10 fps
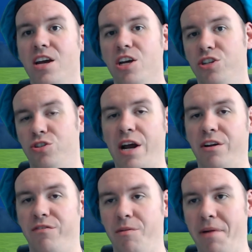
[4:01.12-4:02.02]

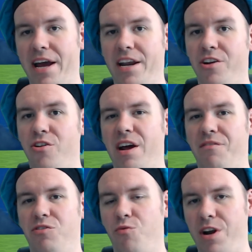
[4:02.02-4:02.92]
straight off the bat and not
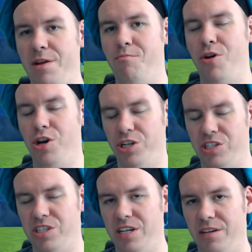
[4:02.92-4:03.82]
have to
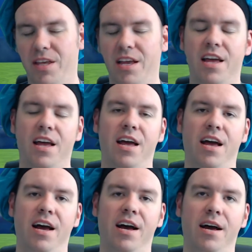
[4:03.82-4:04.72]
repurchase it.
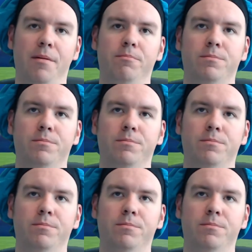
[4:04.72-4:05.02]
But